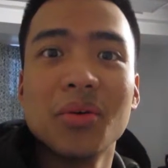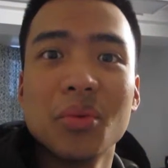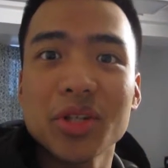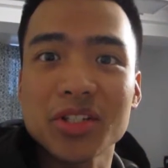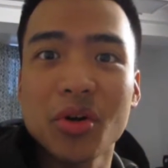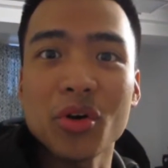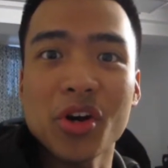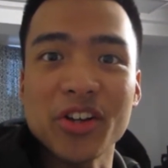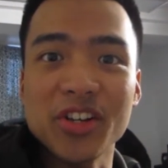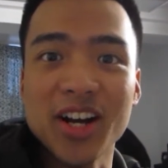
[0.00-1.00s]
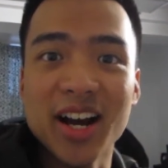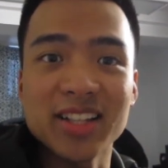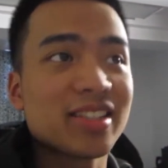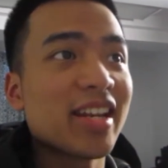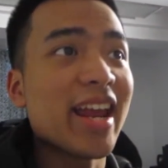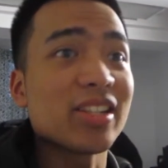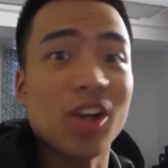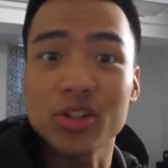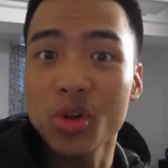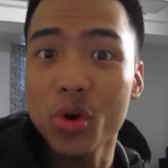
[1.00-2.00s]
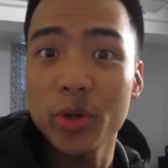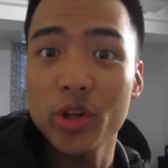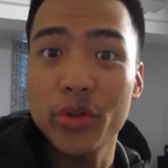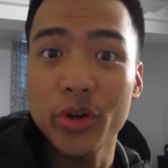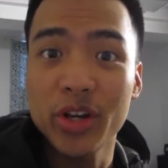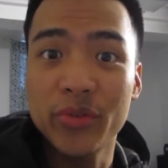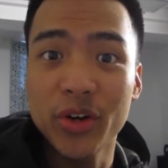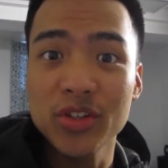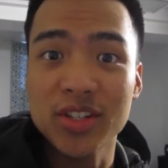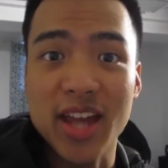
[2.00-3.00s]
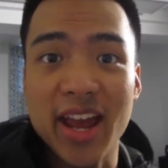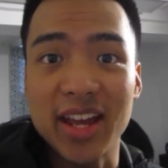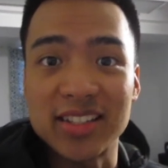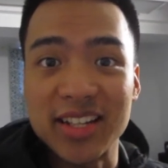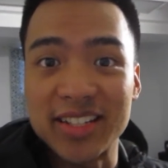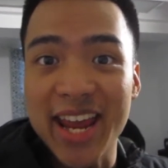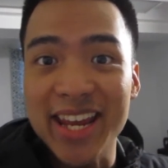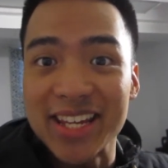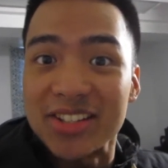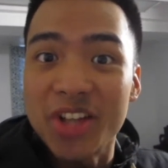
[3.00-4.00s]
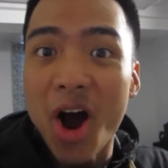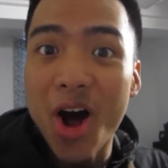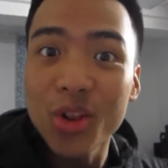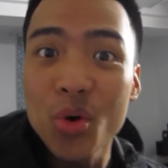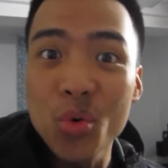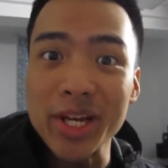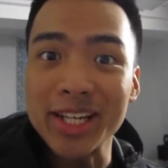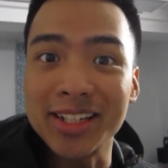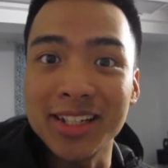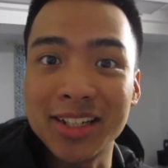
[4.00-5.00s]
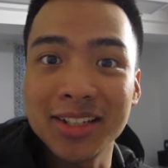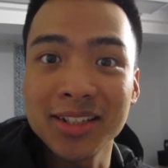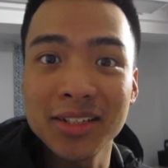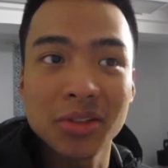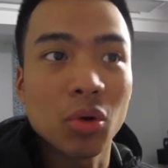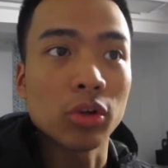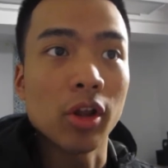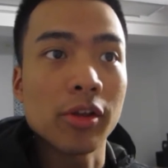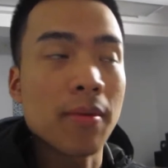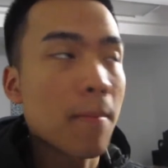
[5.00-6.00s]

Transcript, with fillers: What's going on you guys? Today is October the 31st and today is Halloween. Hold on.